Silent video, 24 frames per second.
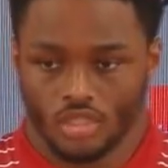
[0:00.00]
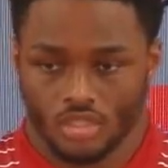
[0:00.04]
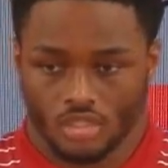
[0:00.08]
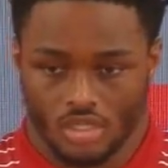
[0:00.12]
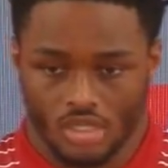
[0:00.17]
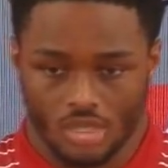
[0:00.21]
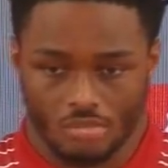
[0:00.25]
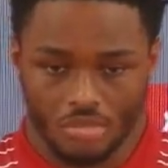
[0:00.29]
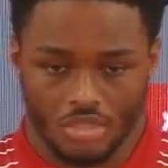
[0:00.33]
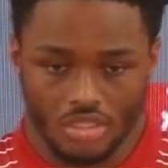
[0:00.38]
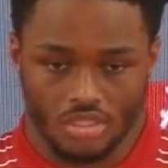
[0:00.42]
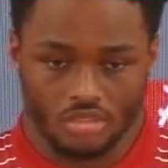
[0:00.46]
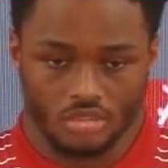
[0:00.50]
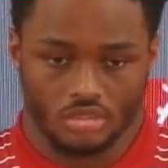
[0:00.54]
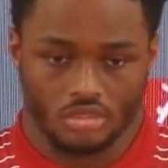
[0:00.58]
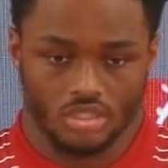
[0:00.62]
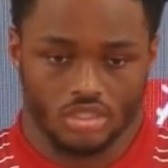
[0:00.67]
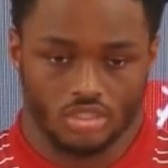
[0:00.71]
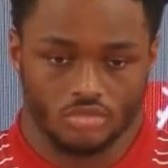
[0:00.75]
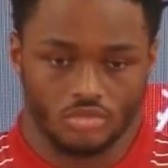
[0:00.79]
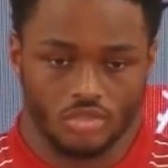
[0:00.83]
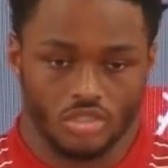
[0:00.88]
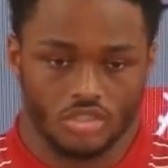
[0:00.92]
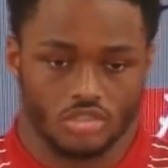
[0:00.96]
I mean, you know, it's
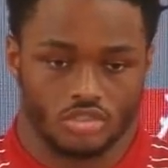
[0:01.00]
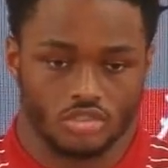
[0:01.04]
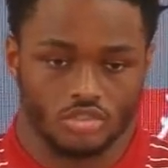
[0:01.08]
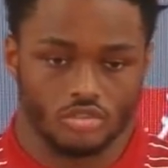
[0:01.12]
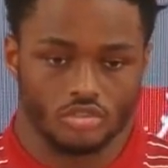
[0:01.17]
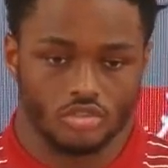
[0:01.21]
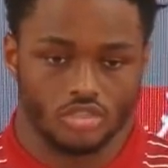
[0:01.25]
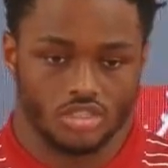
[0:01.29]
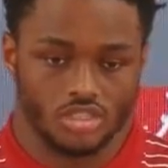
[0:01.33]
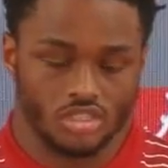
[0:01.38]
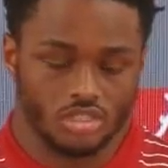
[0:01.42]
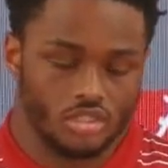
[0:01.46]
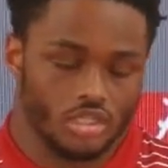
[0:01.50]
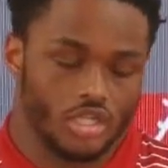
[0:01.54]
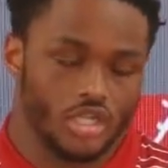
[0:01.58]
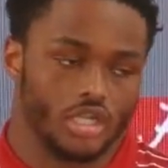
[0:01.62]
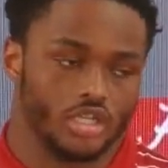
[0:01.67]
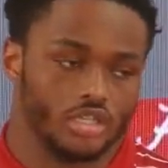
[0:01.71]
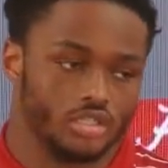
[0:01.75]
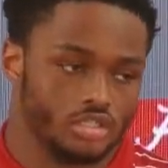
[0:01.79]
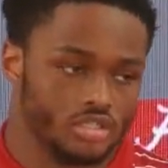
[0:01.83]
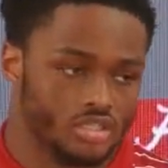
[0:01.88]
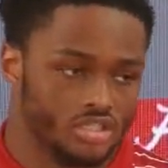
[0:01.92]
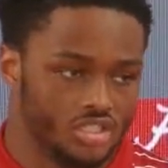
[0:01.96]
week two, it's still early
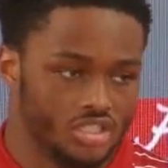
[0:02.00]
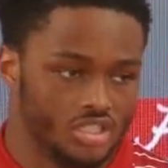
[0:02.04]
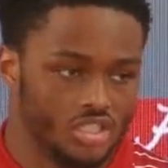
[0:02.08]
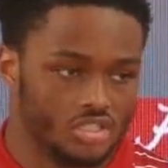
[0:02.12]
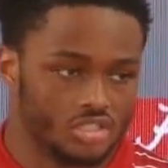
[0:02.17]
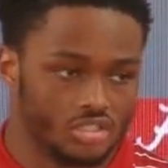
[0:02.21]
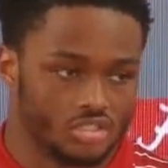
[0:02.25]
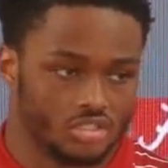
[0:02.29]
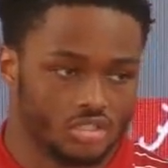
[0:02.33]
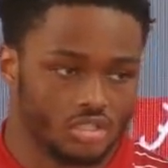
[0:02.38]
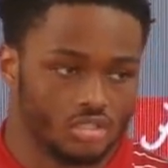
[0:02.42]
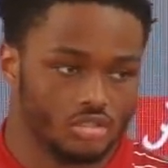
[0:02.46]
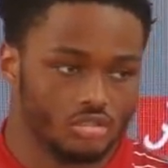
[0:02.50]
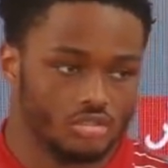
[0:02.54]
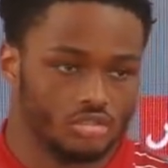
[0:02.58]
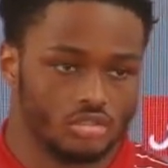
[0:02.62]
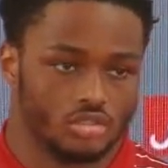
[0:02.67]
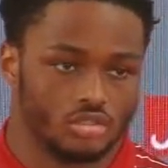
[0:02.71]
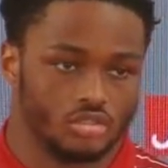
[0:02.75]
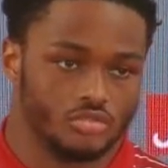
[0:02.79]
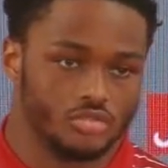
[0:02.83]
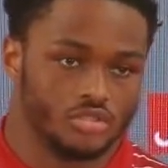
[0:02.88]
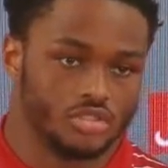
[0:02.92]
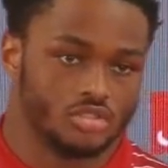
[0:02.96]
in the season, so, you
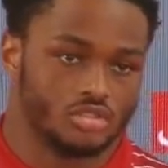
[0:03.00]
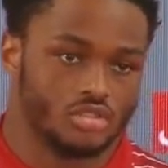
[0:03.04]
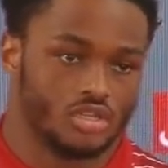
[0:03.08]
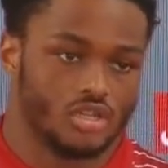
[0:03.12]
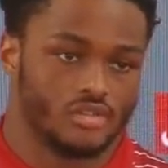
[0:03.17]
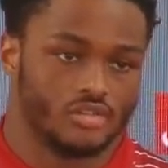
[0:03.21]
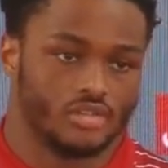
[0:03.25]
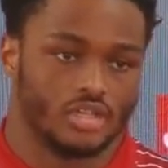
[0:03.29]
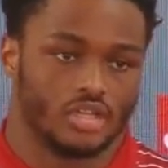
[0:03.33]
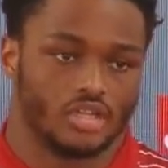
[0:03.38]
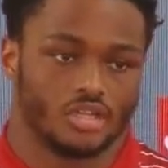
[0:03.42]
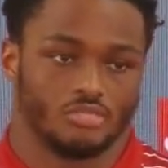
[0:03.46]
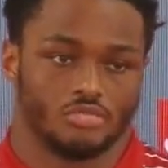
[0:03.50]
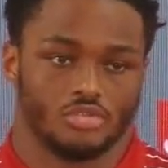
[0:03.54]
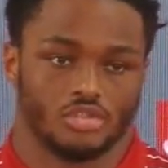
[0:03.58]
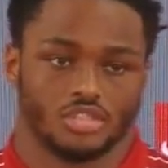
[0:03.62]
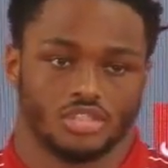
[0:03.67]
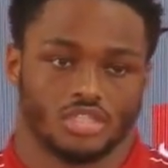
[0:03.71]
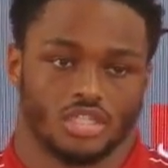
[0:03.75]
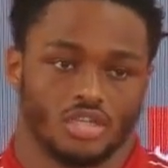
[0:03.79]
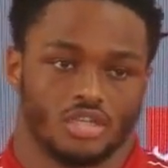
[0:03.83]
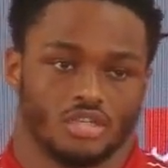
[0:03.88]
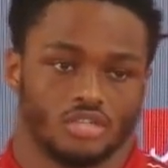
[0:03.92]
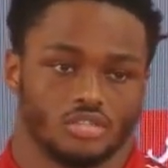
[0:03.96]
know, we still have a lot more
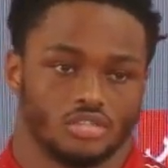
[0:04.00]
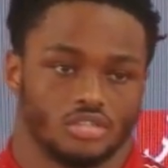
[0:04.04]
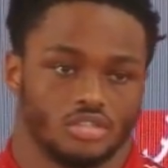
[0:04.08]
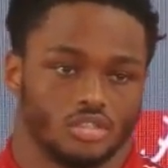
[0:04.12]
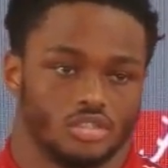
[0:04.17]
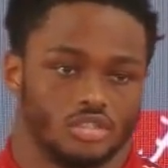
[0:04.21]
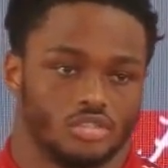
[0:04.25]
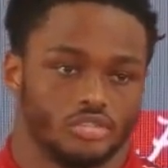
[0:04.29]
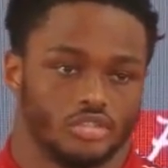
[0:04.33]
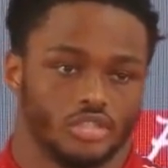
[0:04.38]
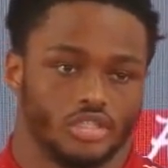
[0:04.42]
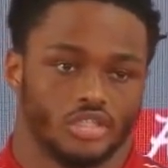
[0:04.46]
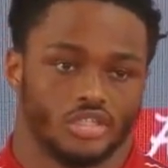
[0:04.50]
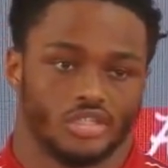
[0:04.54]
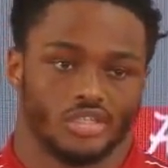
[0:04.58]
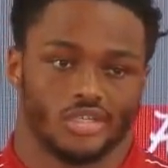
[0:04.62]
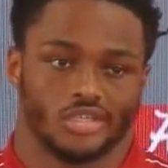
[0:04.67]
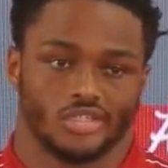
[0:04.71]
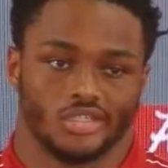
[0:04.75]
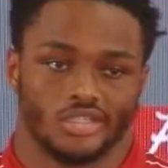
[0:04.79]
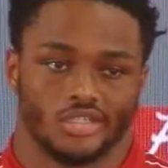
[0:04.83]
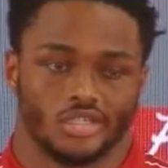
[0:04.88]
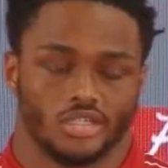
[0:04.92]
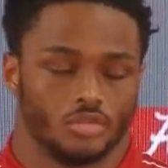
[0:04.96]
time to create the
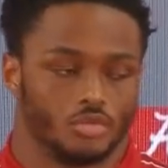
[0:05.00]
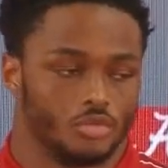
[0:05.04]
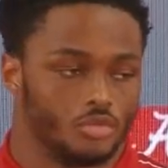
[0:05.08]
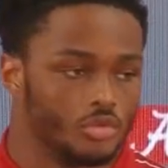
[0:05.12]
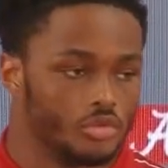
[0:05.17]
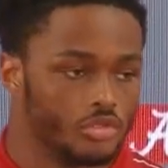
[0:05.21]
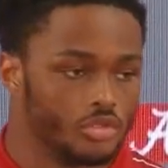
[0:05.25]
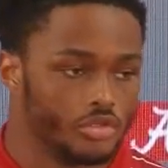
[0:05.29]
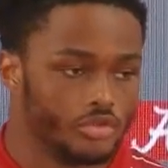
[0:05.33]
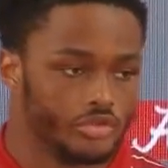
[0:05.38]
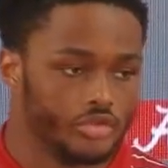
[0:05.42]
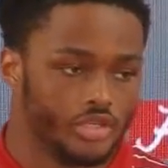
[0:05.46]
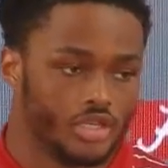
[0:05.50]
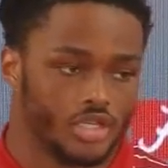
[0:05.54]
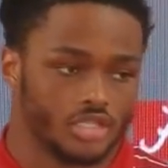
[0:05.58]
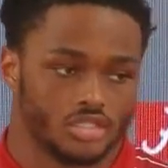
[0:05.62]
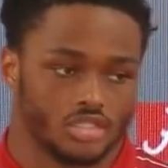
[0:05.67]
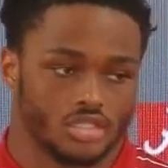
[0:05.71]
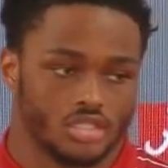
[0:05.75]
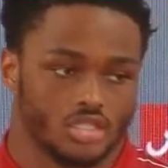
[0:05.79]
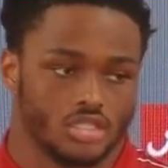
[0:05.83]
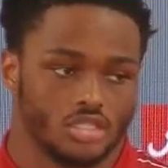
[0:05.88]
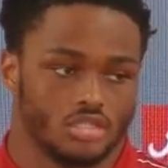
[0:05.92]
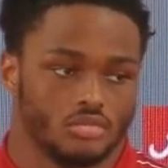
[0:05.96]
identity we want to create as a
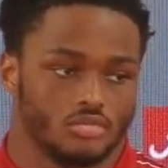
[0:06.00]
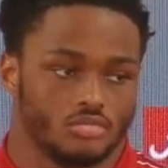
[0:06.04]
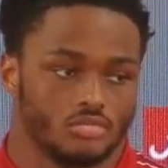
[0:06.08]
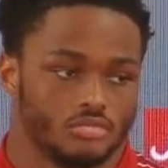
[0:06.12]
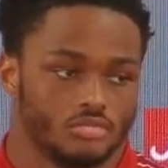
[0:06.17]
team.